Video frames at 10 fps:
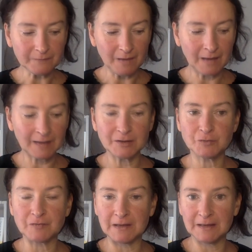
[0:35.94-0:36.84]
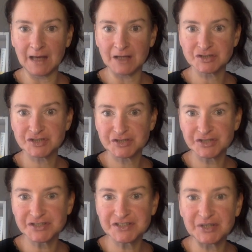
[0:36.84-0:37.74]
and get you feeling as you
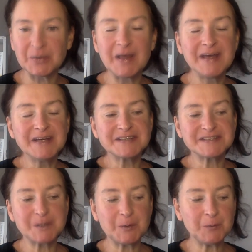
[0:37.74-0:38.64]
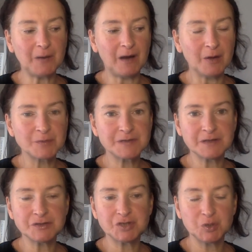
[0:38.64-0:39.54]
should do. So I was
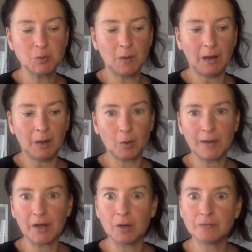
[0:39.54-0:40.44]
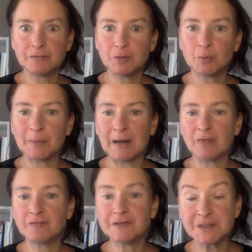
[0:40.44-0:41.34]
going to do a quick overview
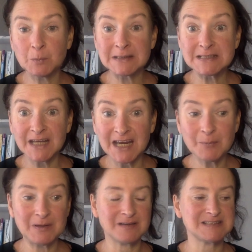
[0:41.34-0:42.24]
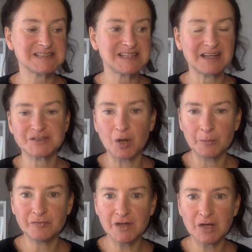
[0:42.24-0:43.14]
about vitamin D because it's that time
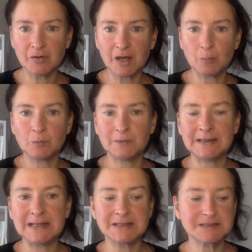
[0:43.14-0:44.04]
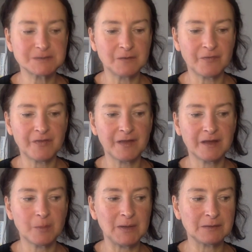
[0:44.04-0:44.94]
of year again when we need to start
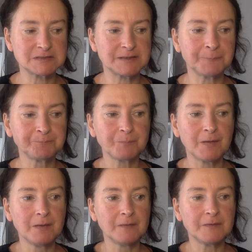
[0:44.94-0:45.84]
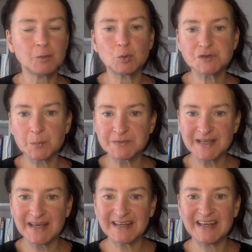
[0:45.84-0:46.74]
thinking about it. The autumn's
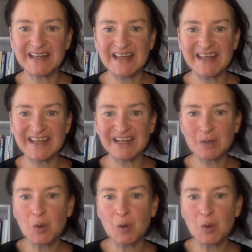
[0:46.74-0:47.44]
kicking in.